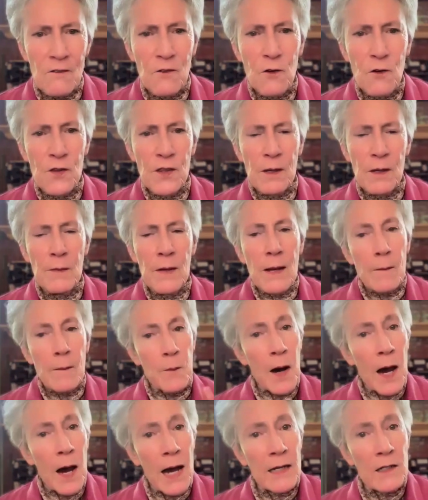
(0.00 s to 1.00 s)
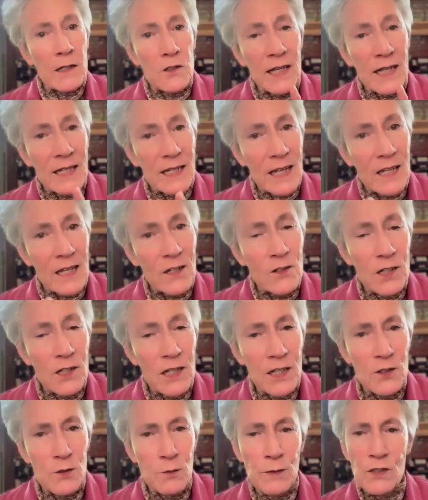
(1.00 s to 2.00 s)
for them. But to get into
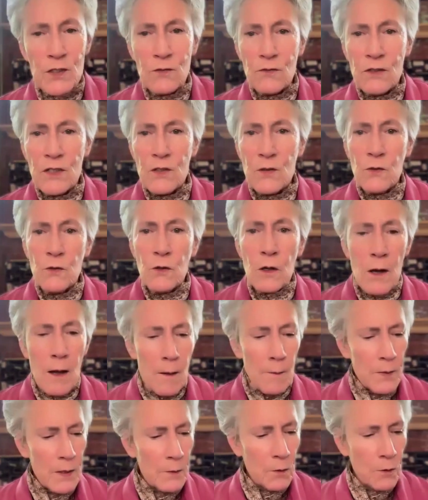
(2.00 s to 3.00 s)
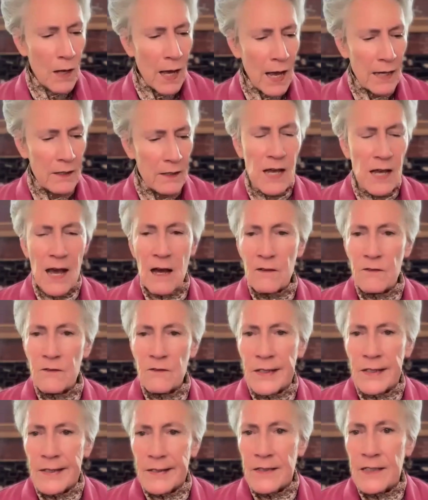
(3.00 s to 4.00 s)
his mystery school, people had to have
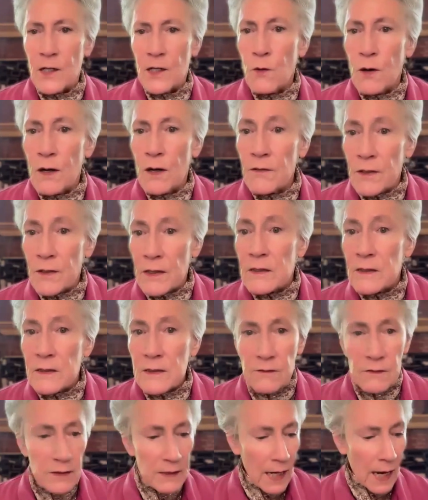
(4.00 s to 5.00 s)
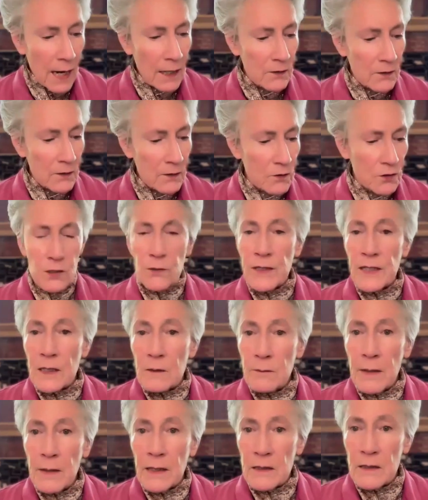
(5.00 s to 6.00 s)
the equivalent of a doctor's degree
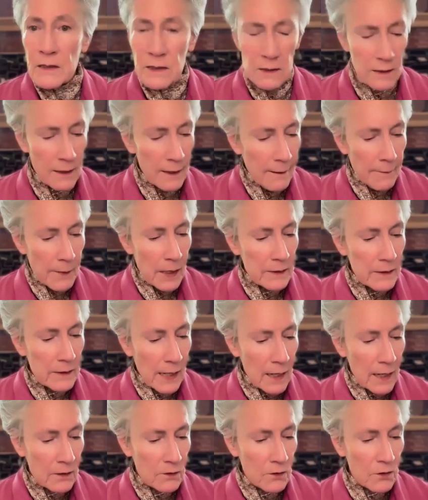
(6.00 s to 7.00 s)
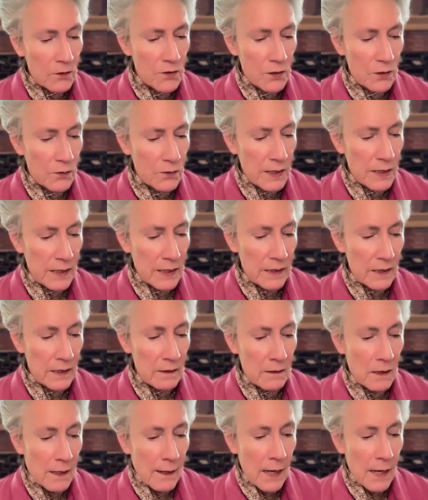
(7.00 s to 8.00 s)
in medicine, a doctor's degree
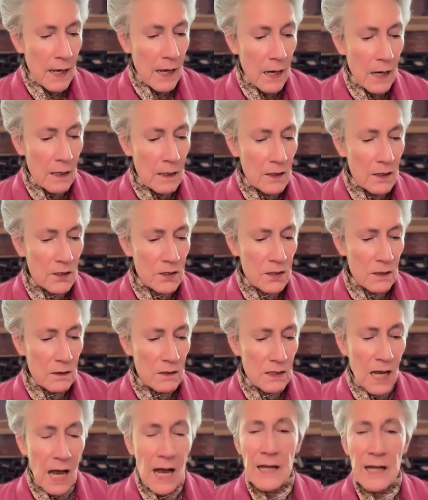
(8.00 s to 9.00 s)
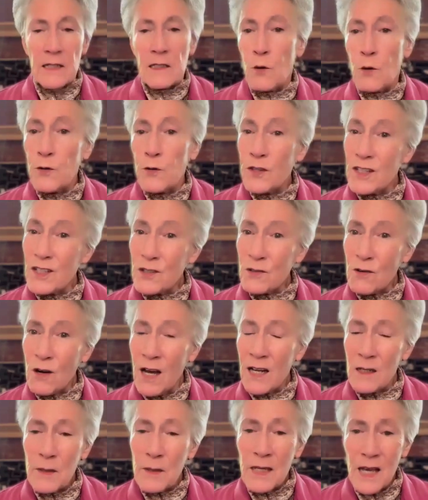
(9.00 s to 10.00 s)
in science, both
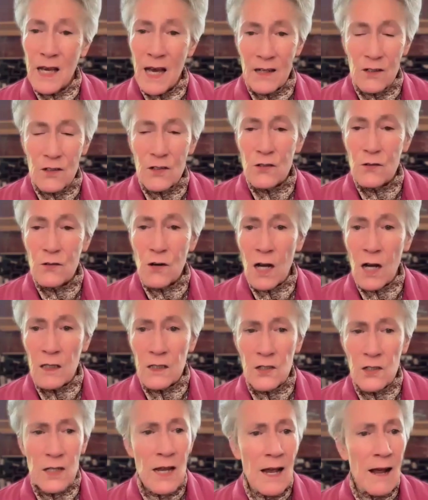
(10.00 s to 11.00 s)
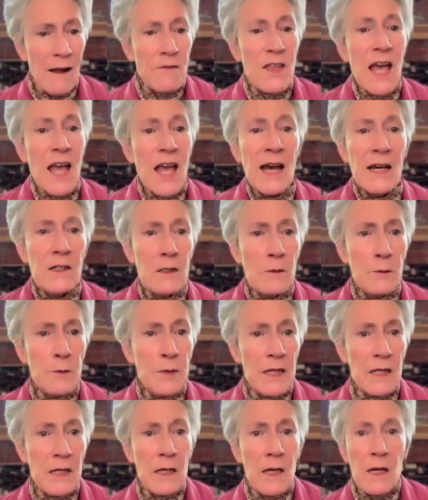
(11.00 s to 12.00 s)
astronomy and astrology. They had to
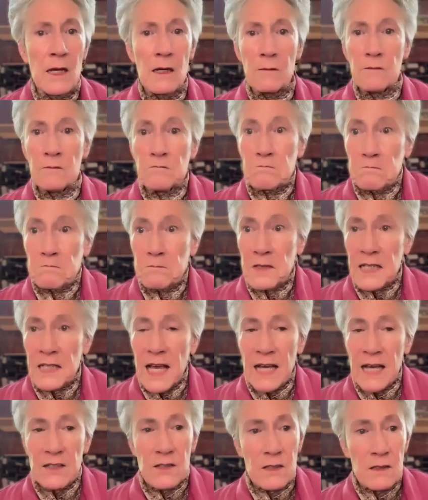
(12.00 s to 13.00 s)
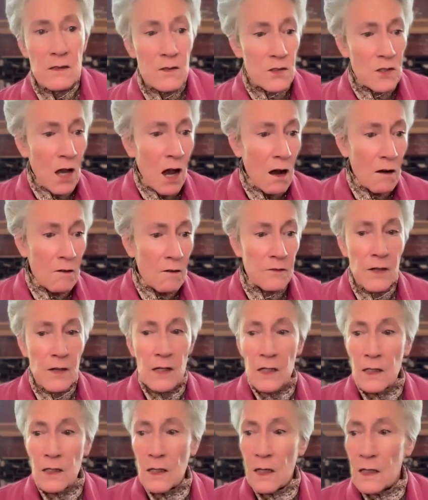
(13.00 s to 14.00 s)
be the essence of
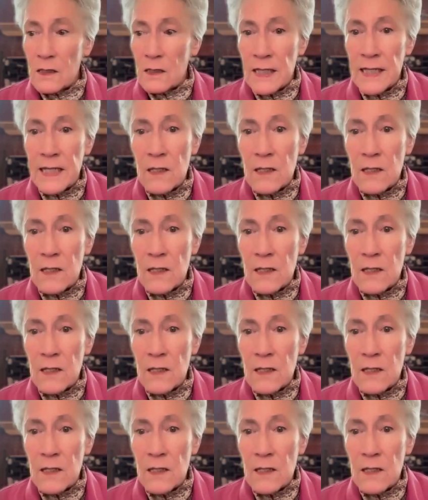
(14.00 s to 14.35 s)
a